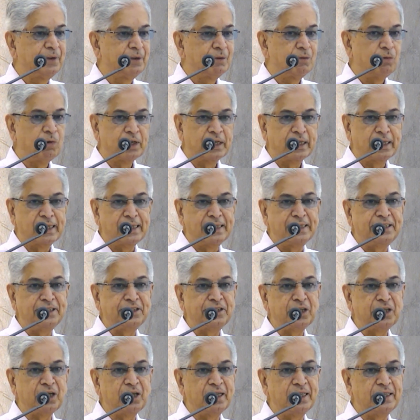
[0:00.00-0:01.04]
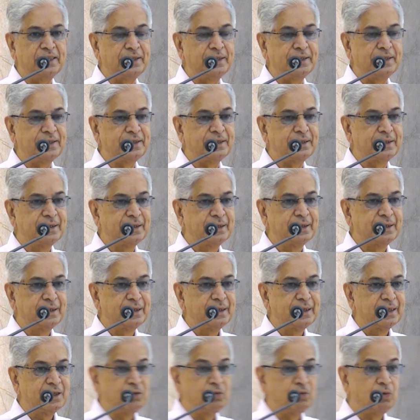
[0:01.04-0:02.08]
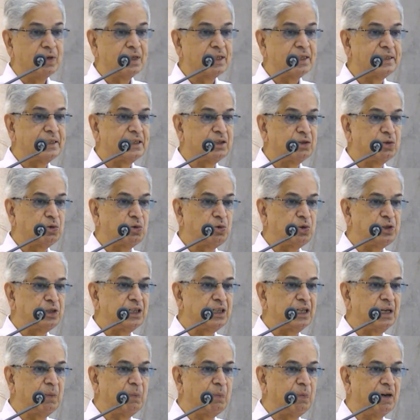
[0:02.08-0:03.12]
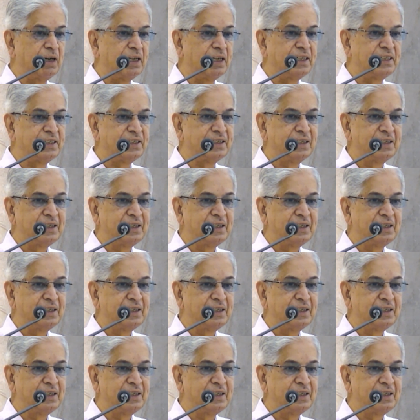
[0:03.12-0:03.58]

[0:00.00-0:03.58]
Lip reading: what are its challenges, what are the crucial points.